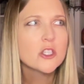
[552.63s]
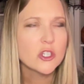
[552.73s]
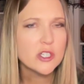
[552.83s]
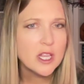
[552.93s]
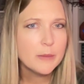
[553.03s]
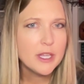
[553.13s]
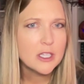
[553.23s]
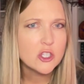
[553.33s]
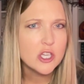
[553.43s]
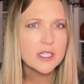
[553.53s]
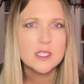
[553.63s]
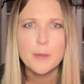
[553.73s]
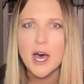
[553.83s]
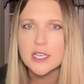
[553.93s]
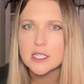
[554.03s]
So you're telling me that she can
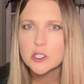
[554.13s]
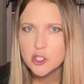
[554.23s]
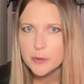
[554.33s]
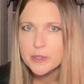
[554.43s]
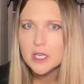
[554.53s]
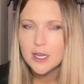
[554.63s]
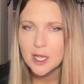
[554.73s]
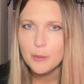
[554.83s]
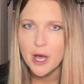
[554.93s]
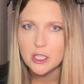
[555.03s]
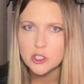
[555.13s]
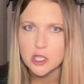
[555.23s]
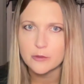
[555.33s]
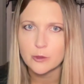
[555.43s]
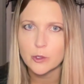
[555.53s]
spot chipped nail polish
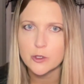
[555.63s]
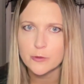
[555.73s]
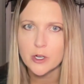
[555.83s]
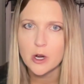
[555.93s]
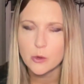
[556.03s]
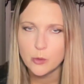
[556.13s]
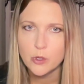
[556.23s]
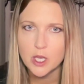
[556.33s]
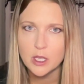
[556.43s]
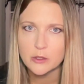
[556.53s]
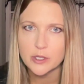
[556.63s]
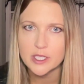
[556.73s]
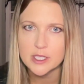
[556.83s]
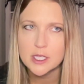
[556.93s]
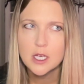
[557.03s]
on the floor to figure out who the killer
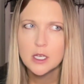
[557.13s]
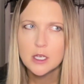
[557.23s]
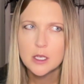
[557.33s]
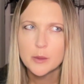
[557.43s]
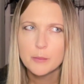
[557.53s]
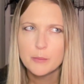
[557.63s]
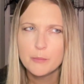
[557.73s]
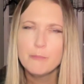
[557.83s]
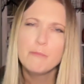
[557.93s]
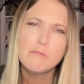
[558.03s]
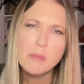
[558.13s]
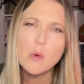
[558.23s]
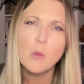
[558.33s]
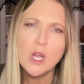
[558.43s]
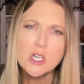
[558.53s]
is,
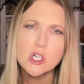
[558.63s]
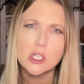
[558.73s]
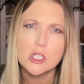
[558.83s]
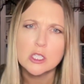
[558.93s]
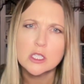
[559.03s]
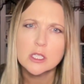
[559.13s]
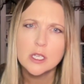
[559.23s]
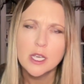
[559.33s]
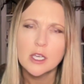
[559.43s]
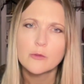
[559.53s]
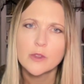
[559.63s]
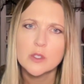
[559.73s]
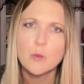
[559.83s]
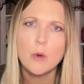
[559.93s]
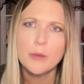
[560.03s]
but wonders if
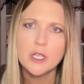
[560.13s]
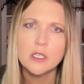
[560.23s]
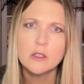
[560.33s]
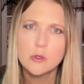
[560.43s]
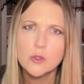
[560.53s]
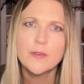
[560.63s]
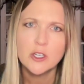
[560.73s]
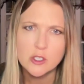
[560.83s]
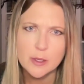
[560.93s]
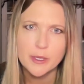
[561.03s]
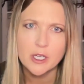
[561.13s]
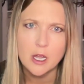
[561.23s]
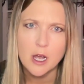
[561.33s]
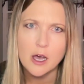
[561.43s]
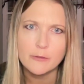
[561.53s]
this woman whose fingers have been
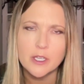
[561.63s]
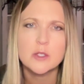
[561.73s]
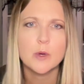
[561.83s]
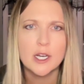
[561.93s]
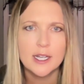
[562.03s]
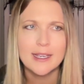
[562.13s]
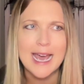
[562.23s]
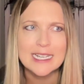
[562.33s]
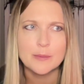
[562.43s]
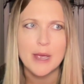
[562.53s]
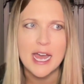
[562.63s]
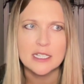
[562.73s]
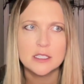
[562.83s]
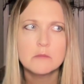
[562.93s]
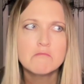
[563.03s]
cut off and is wearing a gas
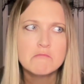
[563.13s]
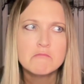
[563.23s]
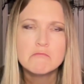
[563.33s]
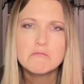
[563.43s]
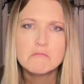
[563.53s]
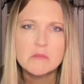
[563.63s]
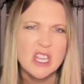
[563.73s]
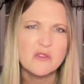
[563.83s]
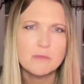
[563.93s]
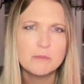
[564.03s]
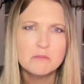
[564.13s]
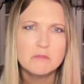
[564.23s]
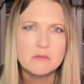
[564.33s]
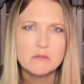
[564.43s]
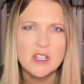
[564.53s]
mask,
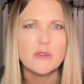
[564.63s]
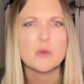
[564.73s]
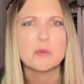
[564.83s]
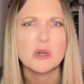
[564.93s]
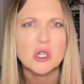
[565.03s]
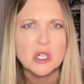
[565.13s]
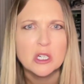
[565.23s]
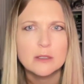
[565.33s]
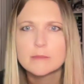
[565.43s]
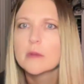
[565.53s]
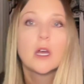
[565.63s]
if it was murder.